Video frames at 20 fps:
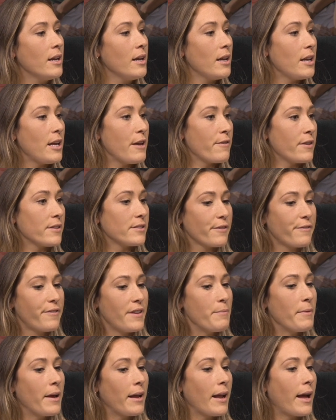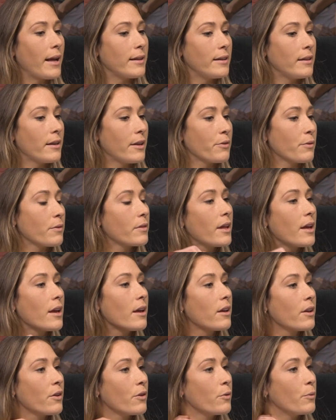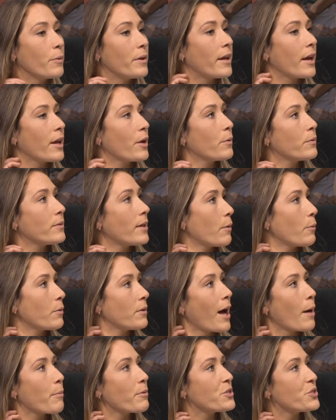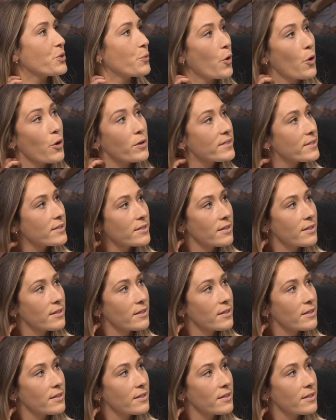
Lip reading: even as a female athlete, I don't think, that would happen to us.